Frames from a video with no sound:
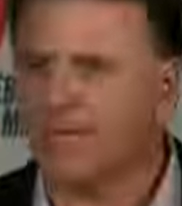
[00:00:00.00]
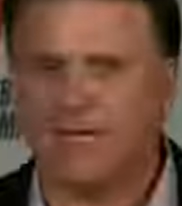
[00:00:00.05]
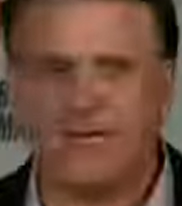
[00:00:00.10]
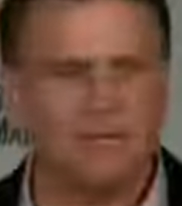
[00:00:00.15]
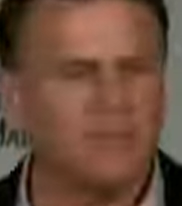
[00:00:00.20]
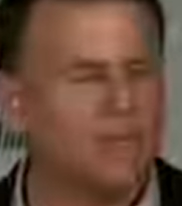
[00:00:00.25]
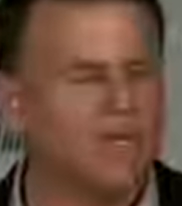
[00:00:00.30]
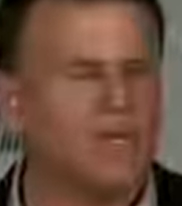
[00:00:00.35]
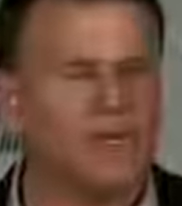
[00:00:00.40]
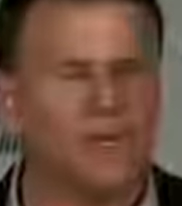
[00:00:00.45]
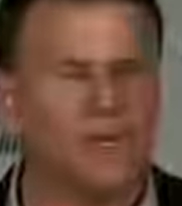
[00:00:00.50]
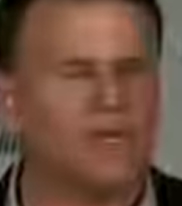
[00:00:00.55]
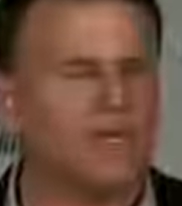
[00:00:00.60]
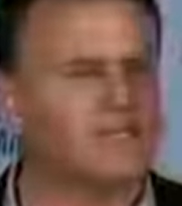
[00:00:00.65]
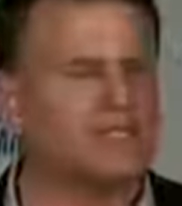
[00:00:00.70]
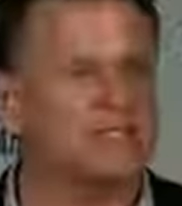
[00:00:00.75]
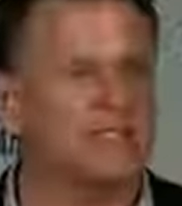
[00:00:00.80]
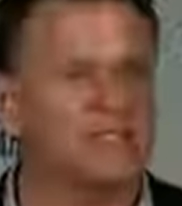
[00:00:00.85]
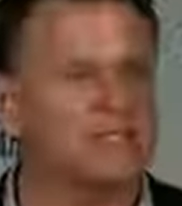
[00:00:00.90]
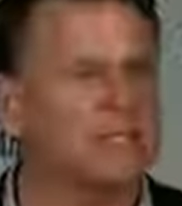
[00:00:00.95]
And anybody who
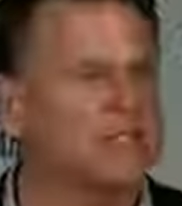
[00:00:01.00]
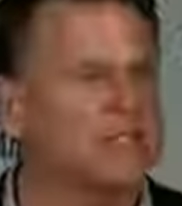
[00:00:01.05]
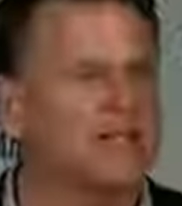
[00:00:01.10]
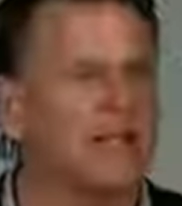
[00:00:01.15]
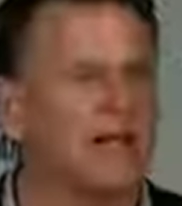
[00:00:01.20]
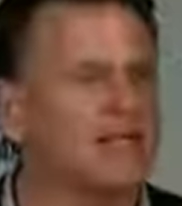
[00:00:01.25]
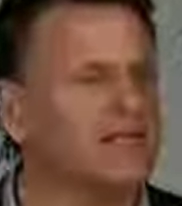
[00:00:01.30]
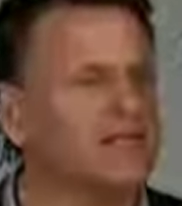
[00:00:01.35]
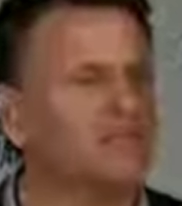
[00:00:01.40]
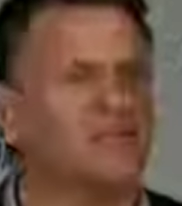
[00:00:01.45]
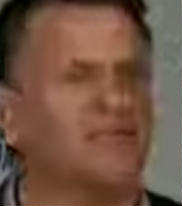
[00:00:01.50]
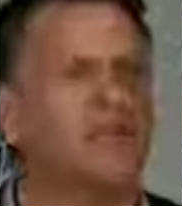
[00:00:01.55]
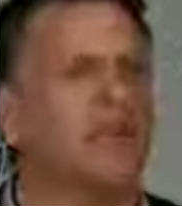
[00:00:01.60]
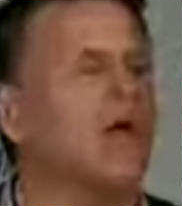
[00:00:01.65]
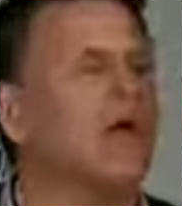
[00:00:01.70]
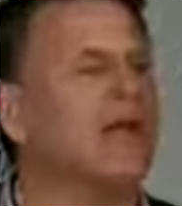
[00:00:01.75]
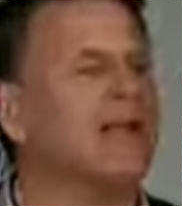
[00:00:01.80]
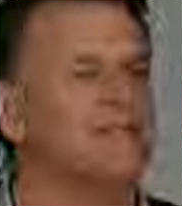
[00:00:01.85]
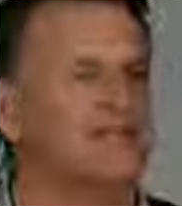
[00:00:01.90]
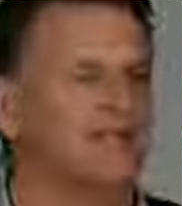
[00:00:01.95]
doesn't see that is
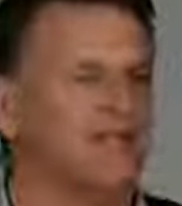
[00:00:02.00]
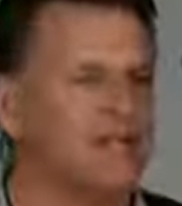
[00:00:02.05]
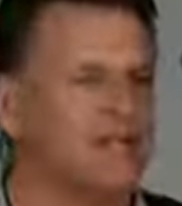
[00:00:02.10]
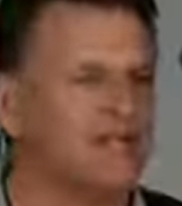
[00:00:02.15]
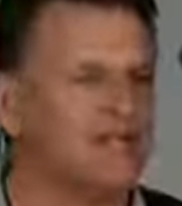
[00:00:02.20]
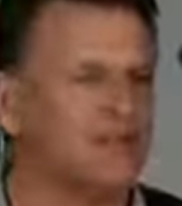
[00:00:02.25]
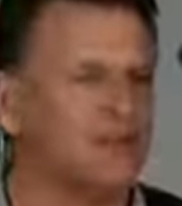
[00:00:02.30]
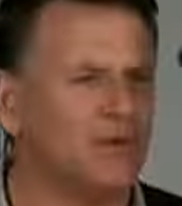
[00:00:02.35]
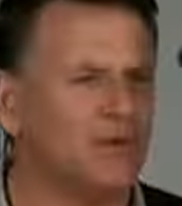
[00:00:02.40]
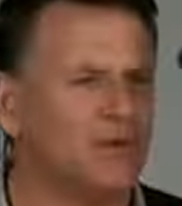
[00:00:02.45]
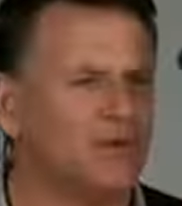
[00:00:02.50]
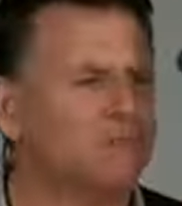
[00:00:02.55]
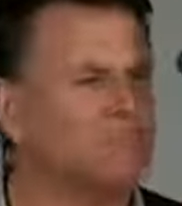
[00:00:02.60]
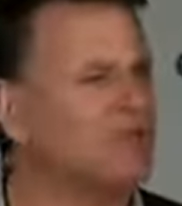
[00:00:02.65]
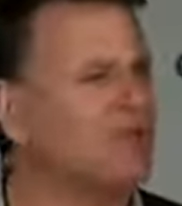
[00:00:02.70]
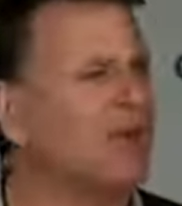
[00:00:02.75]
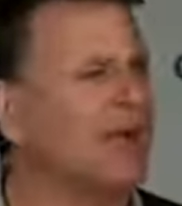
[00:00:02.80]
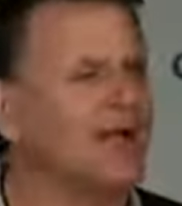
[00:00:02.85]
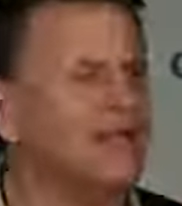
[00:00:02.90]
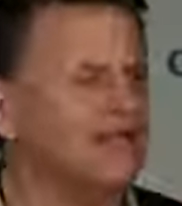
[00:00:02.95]
blind to history and
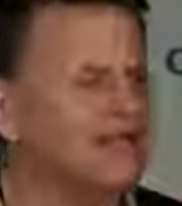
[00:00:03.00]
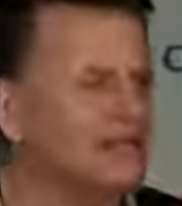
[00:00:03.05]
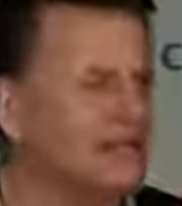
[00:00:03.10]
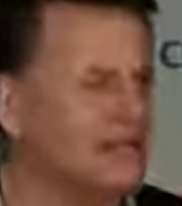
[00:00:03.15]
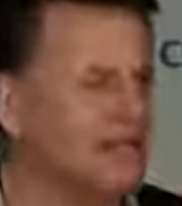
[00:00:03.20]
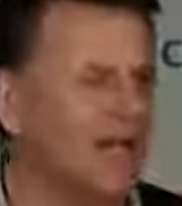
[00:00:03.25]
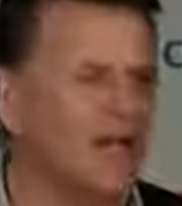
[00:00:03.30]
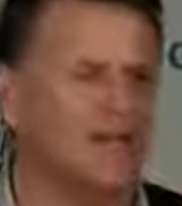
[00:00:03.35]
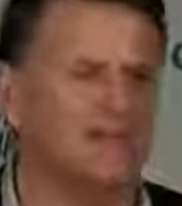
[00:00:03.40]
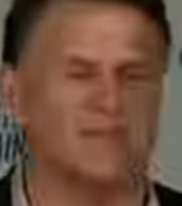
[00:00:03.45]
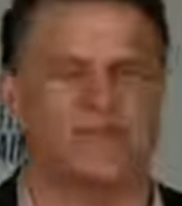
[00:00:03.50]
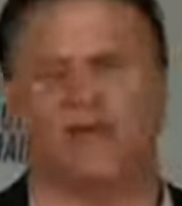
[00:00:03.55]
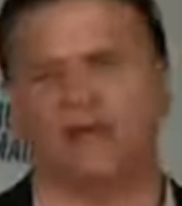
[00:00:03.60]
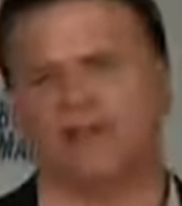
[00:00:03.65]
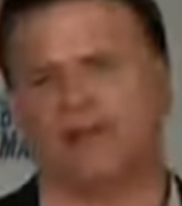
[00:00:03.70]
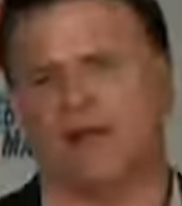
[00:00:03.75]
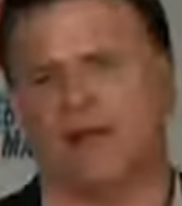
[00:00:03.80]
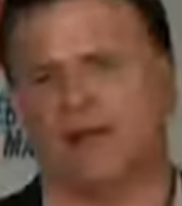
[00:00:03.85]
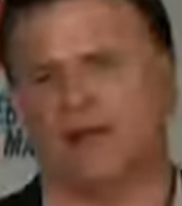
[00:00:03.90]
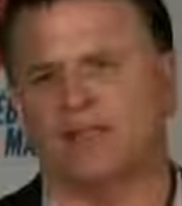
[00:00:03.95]
blind to the lives that
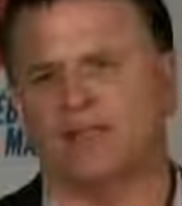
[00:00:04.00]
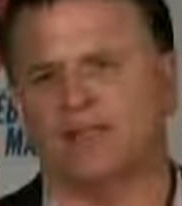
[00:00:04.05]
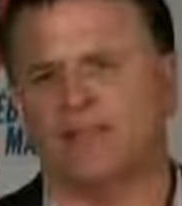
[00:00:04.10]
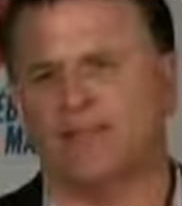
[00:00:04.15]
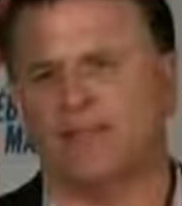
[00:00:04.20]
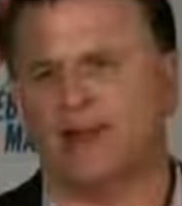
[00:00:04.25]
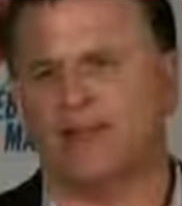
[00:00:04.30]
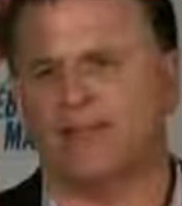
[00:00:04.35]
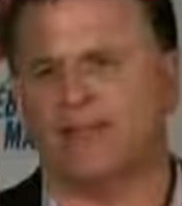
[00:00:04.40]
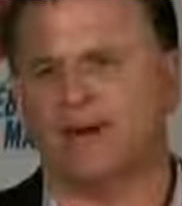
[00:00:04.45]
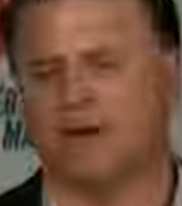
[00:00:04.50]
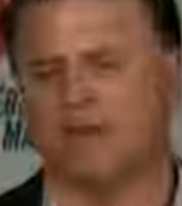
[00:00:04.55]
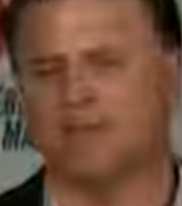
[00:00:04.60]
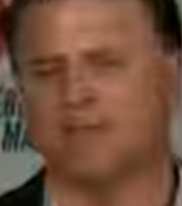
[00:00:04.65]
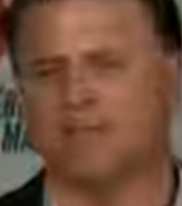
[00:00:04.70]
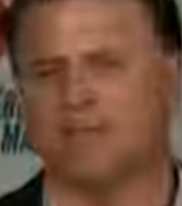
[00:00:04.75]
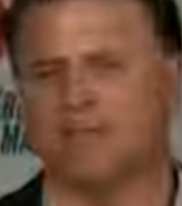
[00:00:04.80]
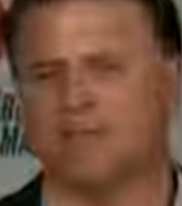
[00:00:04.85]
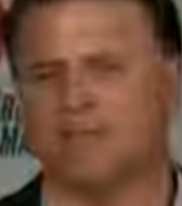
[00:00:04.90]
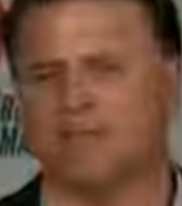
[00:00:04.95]
our parents and
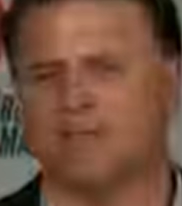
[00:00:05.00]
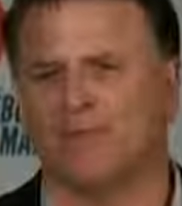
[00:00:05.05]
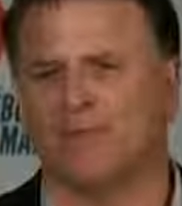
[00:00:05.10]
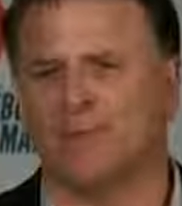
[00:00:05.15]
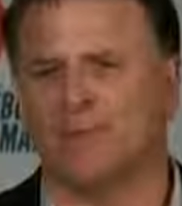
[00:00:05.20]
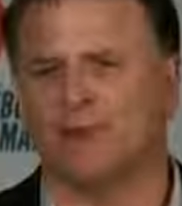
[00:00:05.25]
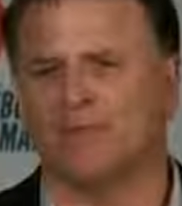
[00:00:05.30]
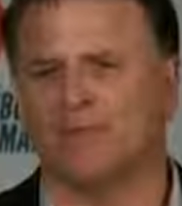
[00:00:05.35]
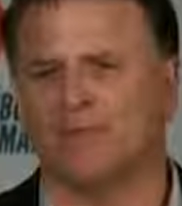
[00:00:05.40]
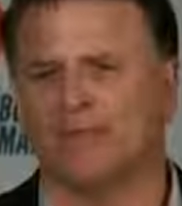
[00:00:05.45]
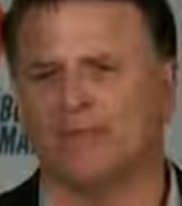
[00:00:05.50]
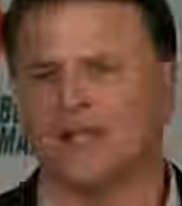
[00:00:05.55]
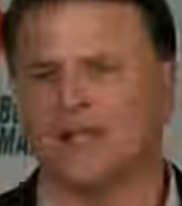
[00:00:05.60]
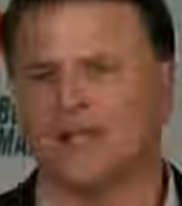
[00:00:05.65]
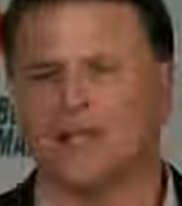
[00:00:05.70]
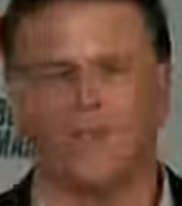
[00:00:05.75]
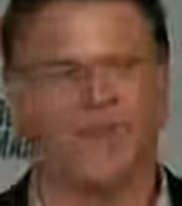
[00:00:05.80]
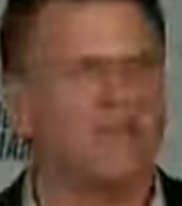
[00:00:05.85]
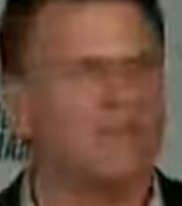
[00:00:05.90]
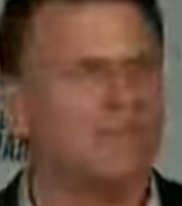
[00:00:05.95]
grandparents lived before us.
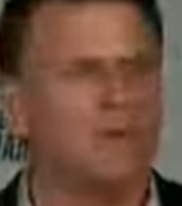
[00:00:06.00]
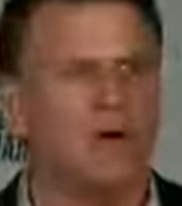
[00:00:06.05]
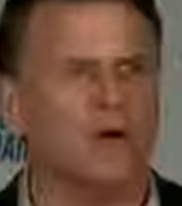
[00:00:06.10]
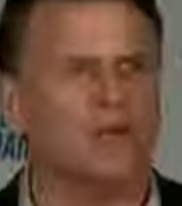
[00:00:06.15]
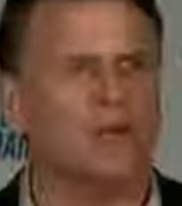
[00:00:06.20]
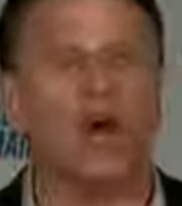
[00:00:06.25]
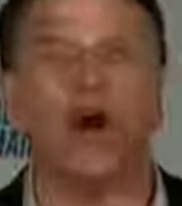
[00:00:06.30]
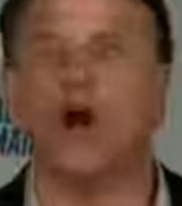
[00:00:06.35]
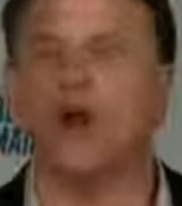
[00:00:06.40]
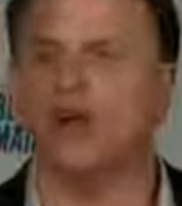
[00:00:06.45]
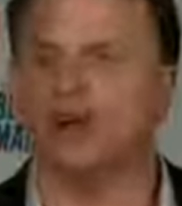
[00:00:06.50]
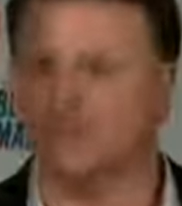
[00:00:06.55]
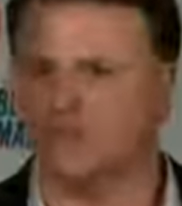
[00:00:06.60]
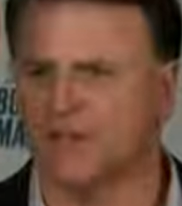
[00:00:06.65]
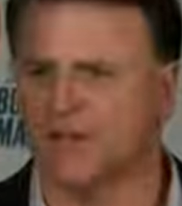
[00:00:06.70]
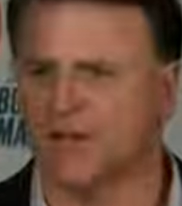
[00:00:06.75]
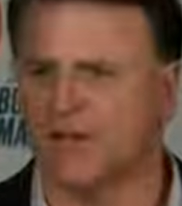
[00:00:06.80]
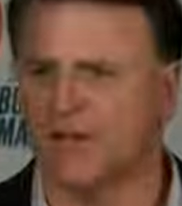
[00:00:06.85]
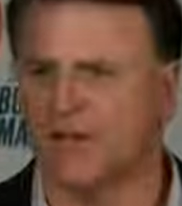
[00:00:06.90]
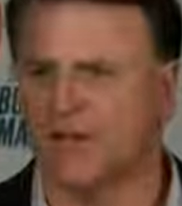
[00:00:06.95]
Think about
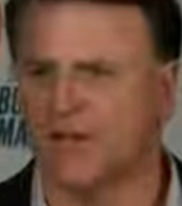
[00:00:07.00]
cars.